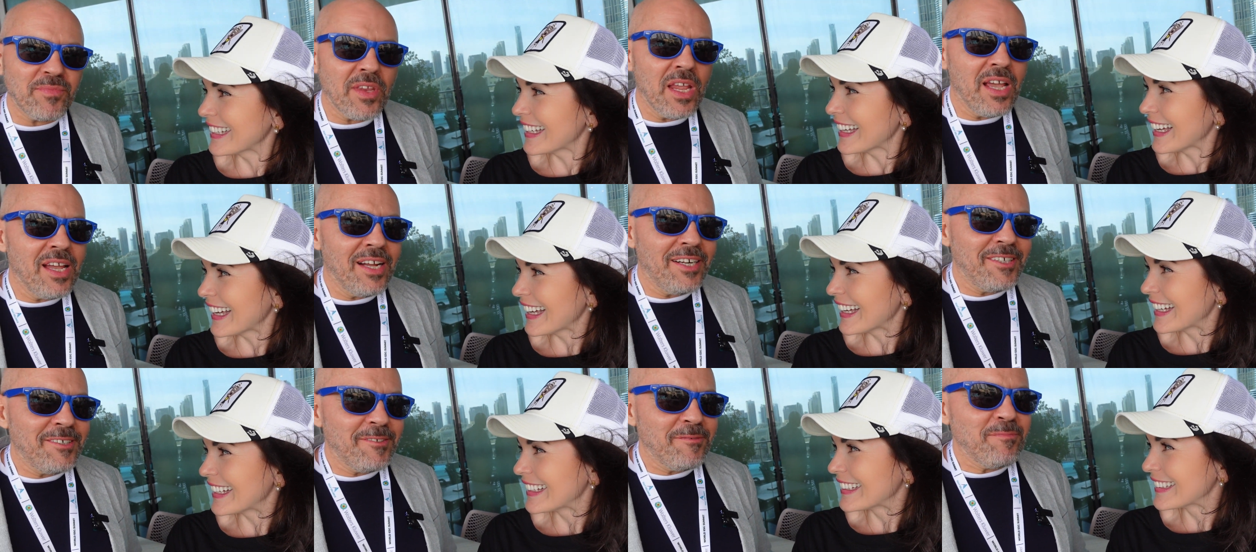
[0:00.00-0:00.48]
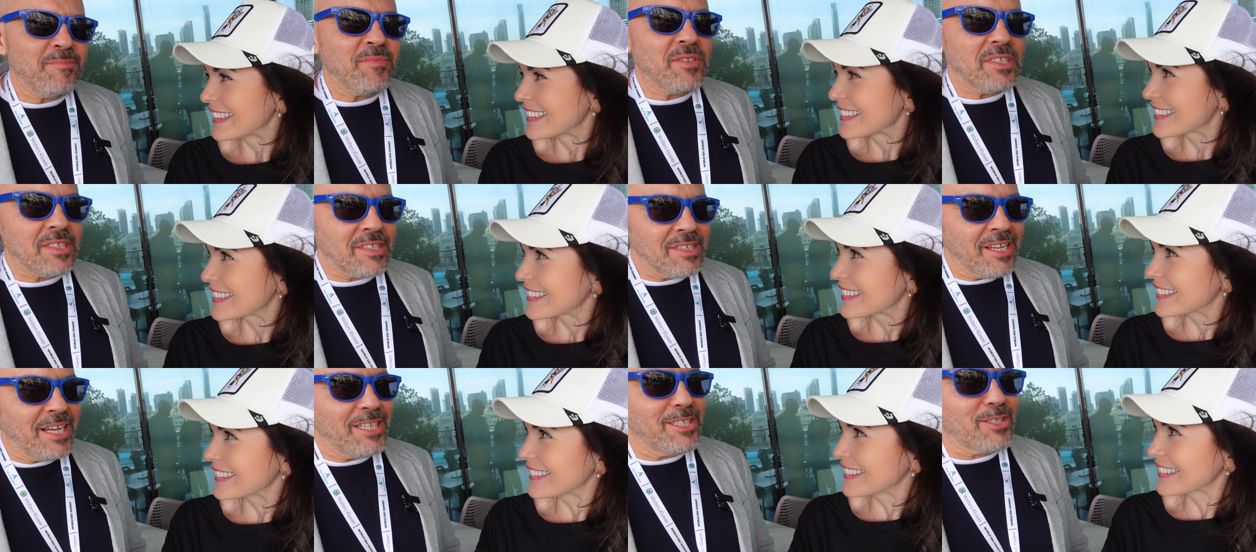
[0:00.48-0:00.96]
Speaker 1: yeah, it's,
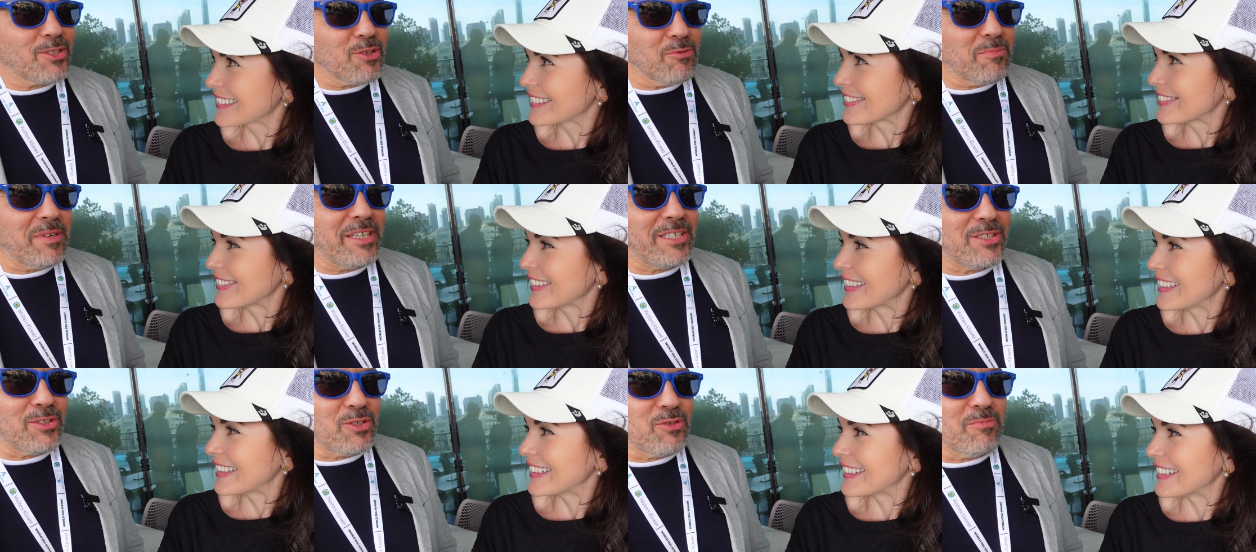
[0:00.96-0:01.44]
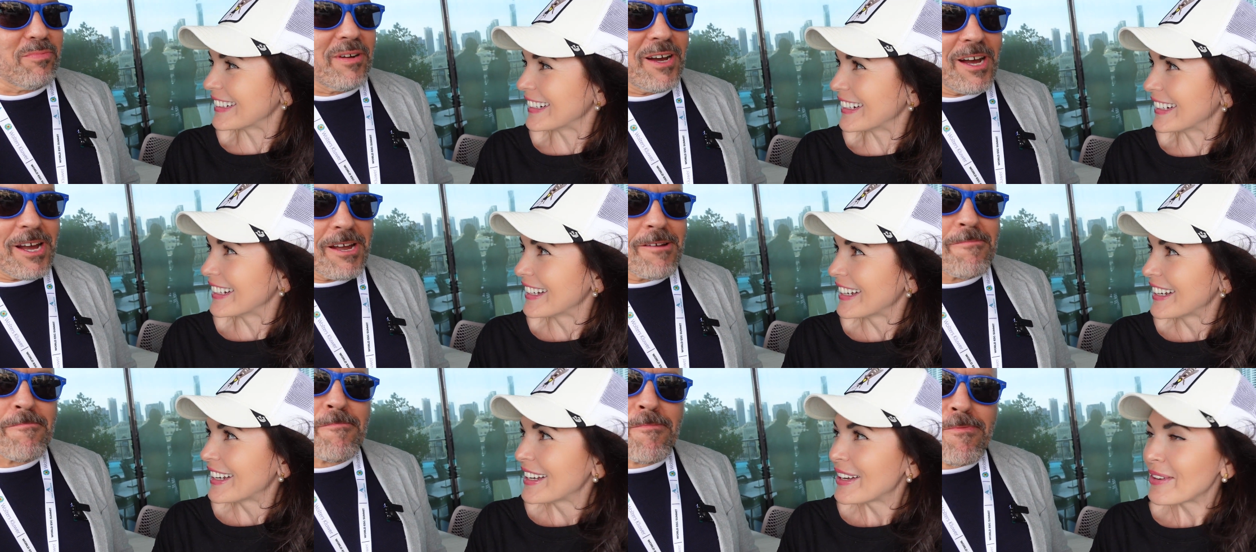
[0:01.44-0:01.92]
it's cool nice to, to be, be here.
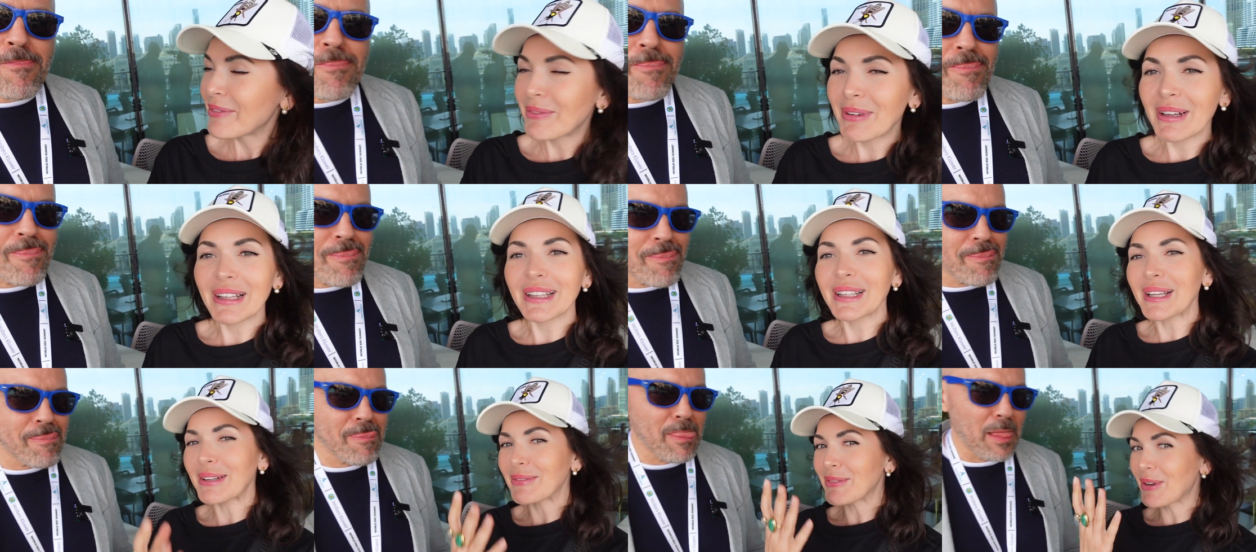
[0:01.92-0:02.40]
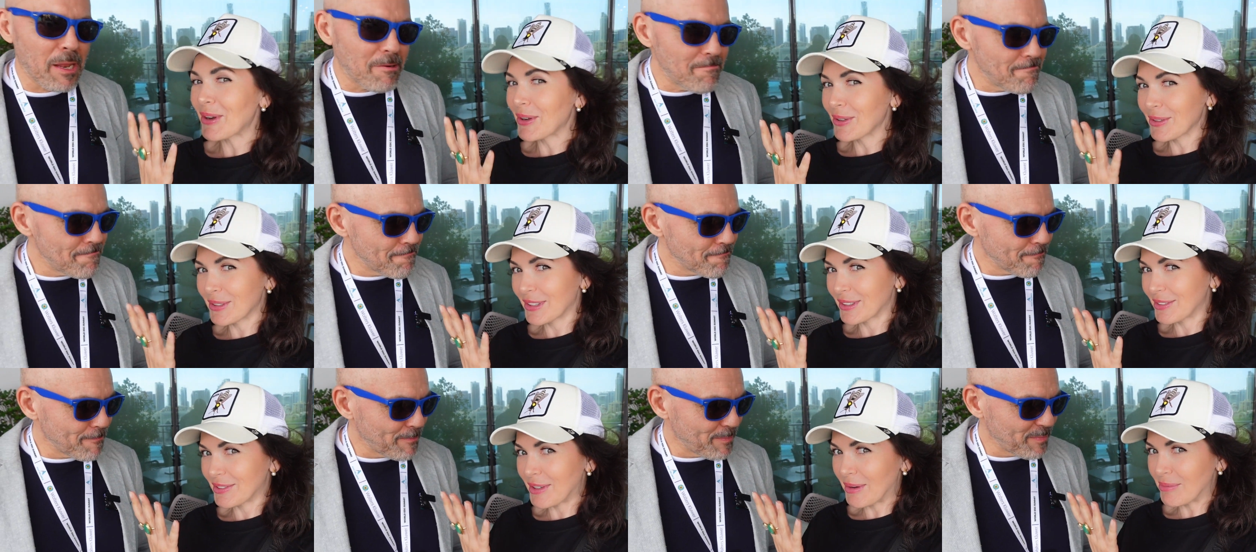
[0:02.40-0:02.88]
Dubai. Welcome,
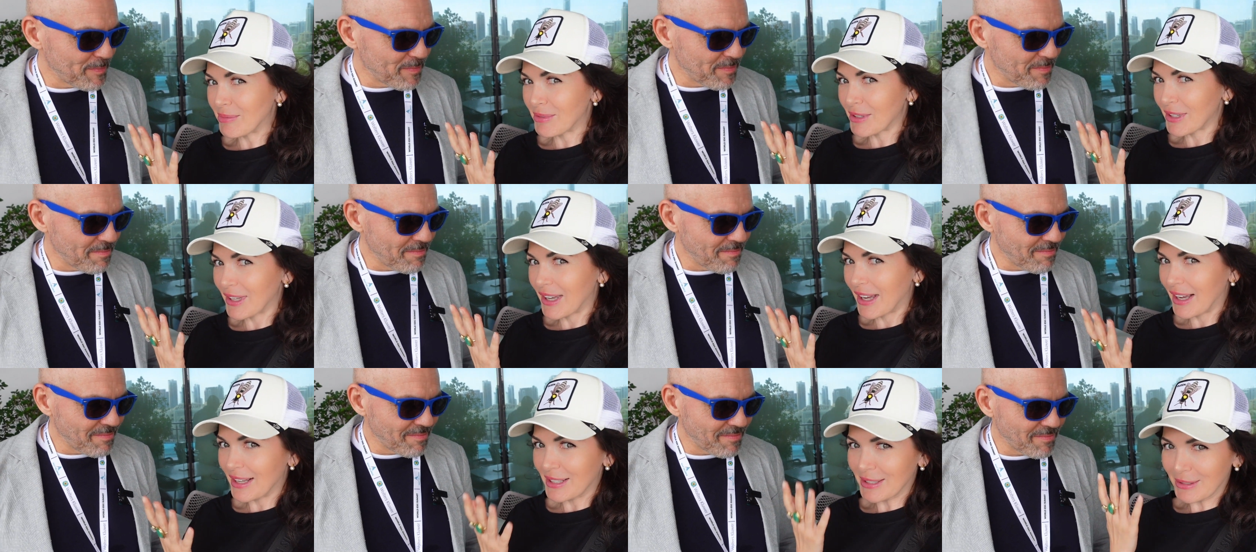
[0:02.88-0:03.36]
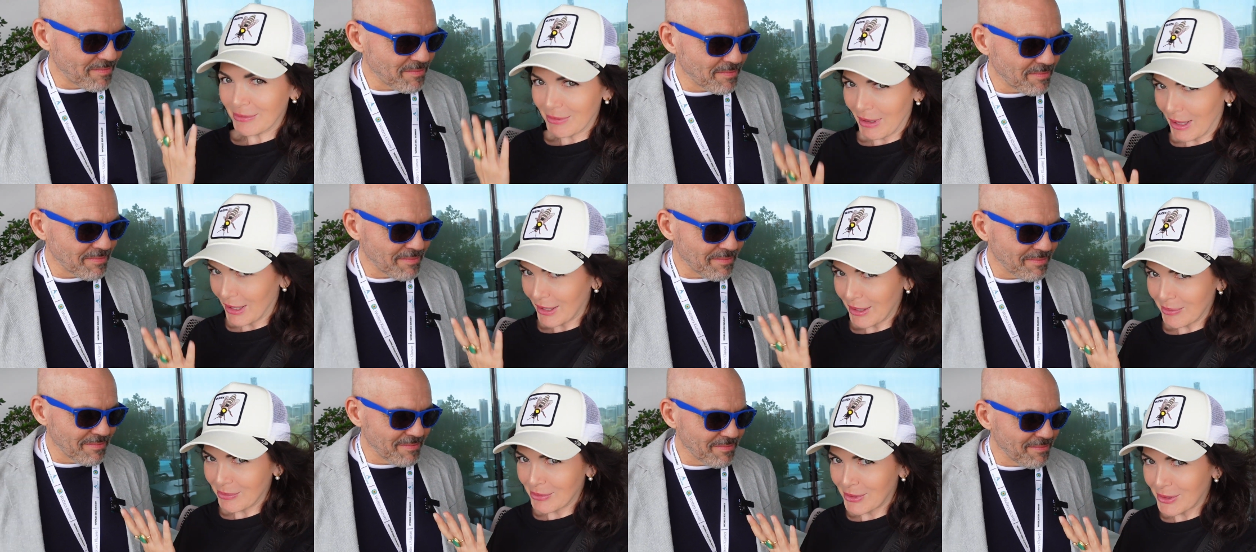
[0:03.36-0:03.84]
all the crypto guys.
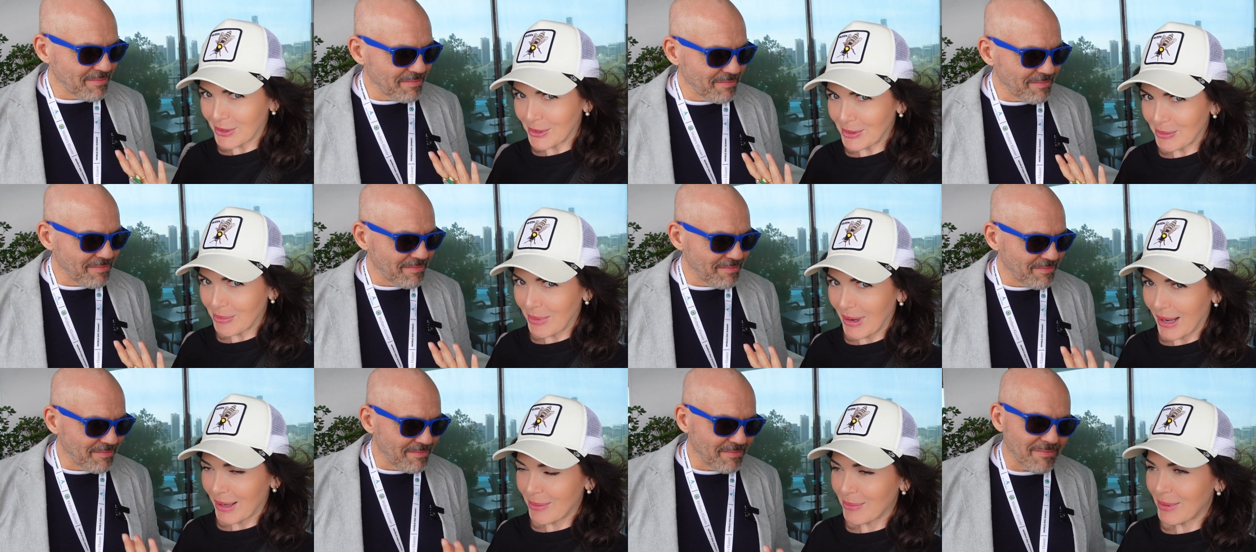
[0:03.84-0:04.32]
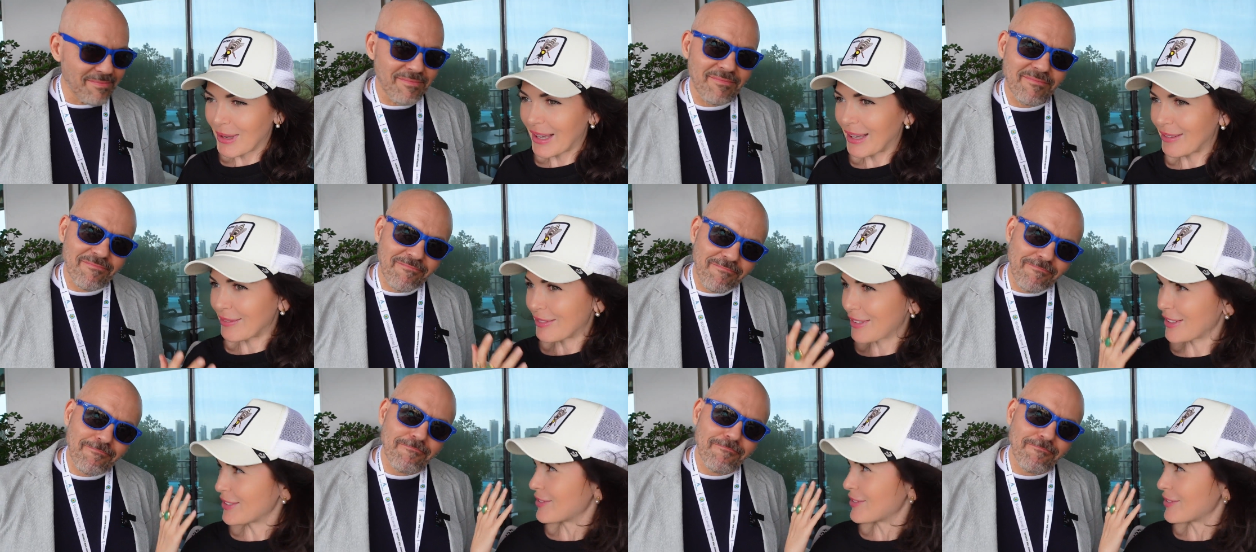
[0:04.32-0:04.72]
Welcome to Dubai. We have a